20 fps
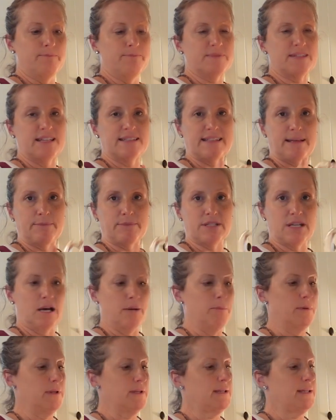Since I'm
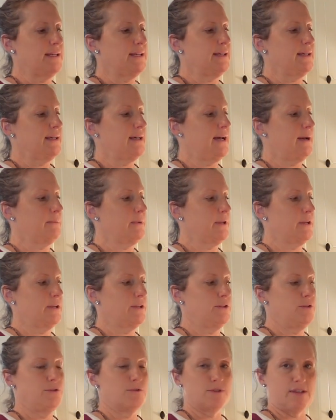doubling it, I've
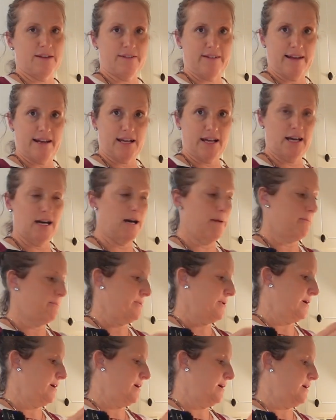got a cup
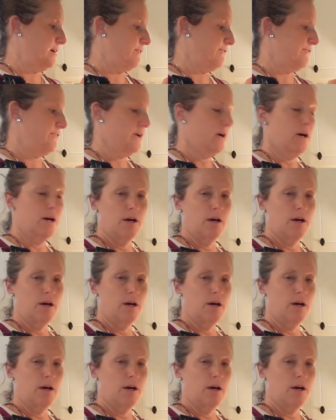of